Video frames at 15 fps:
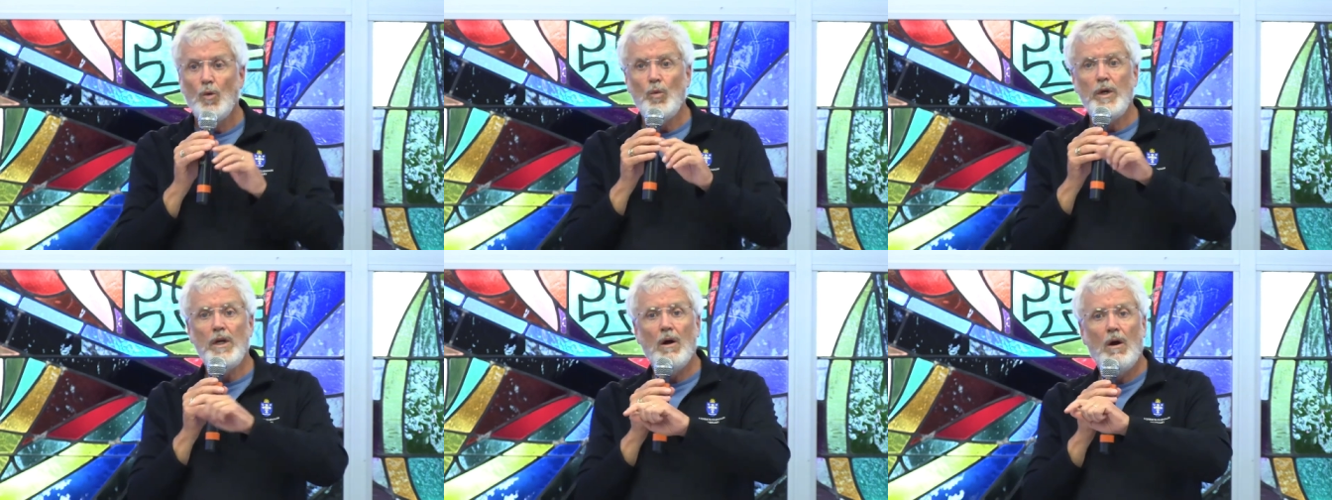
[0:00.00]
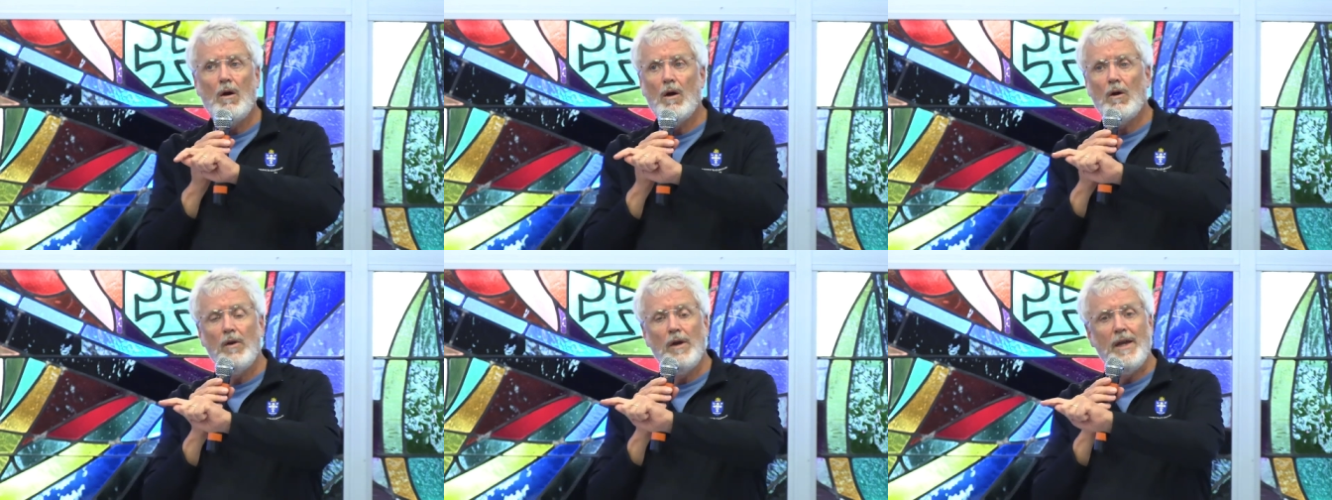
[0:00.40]
We
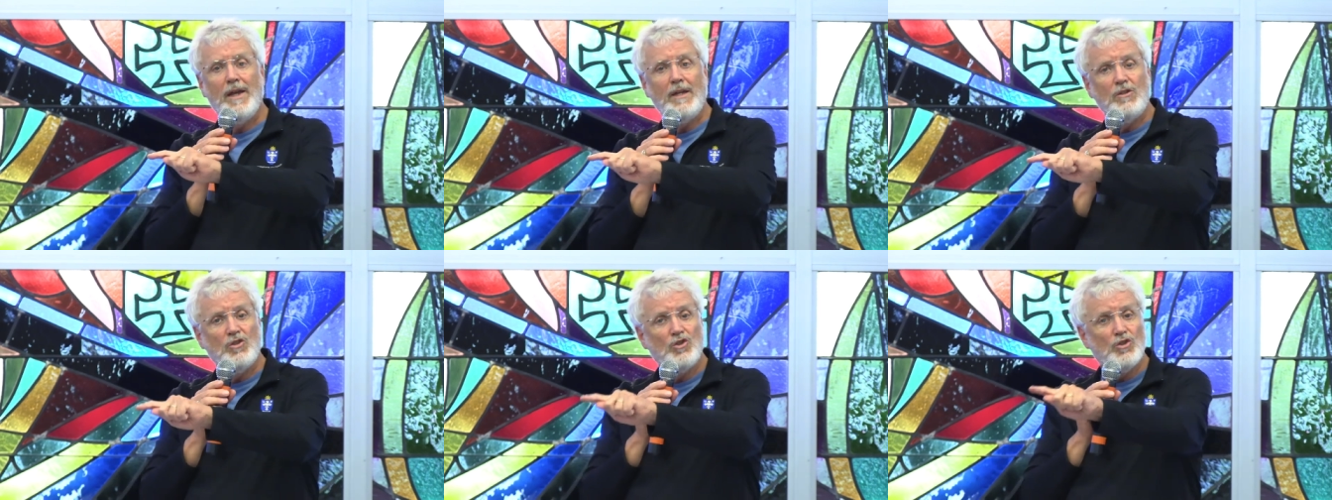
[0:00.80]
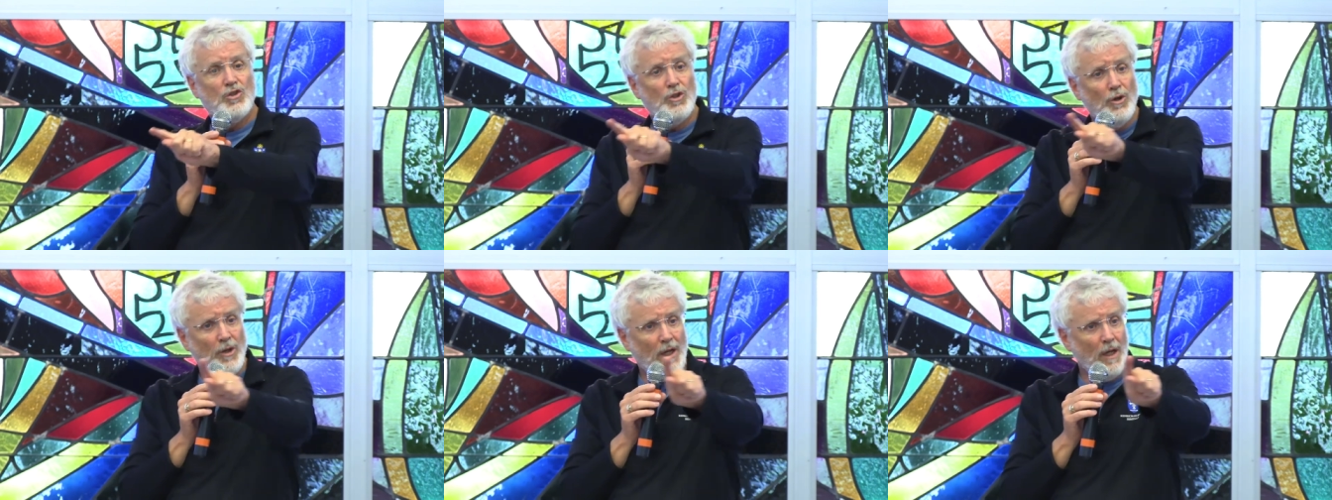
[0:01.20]
are a
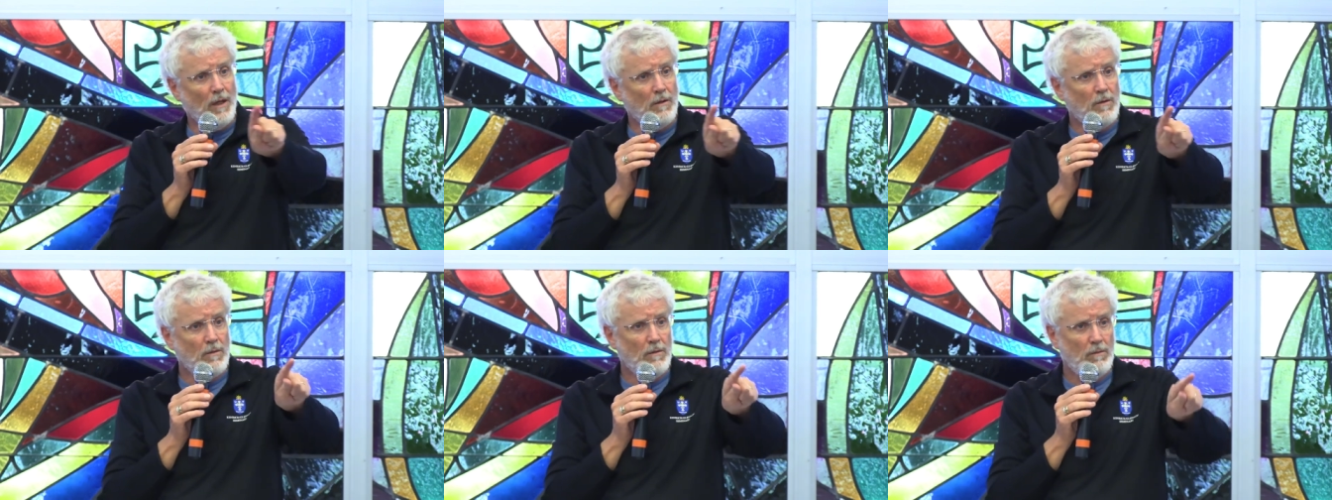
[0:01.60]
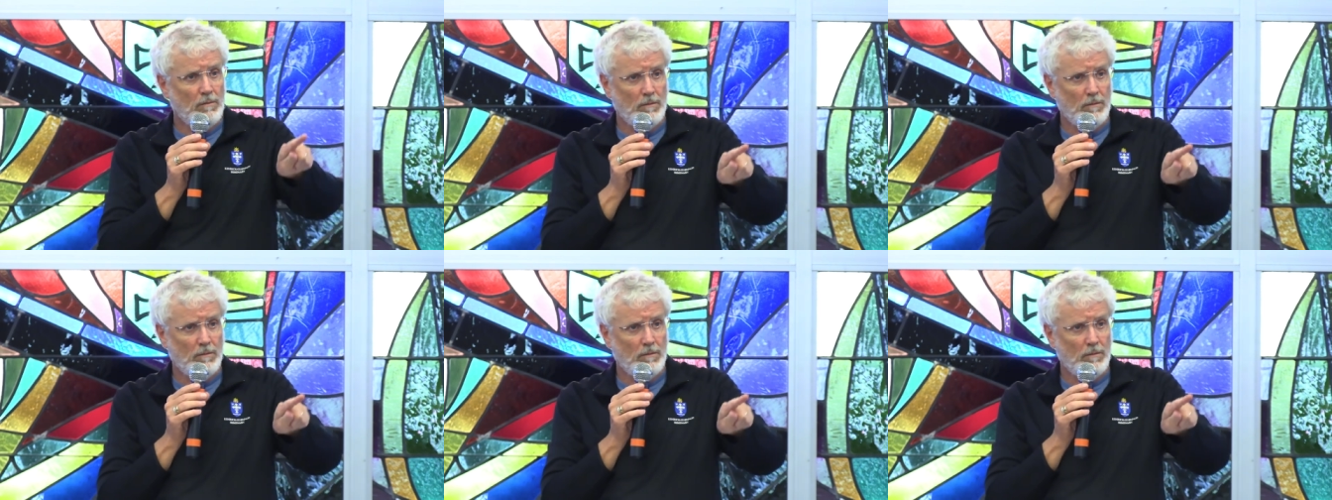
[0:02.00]
circuit.